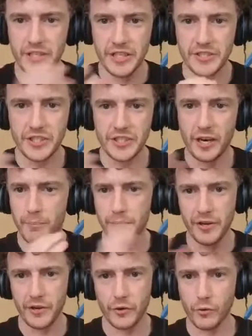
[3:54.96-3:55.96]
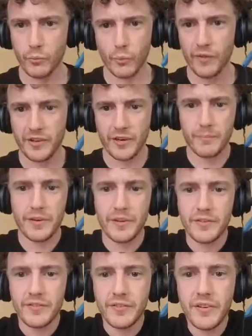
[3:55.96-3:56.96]
each company or one of the
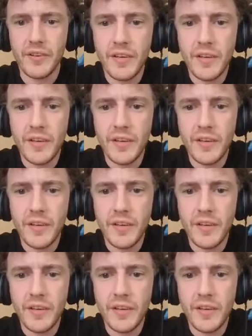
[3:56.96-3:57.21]
companies?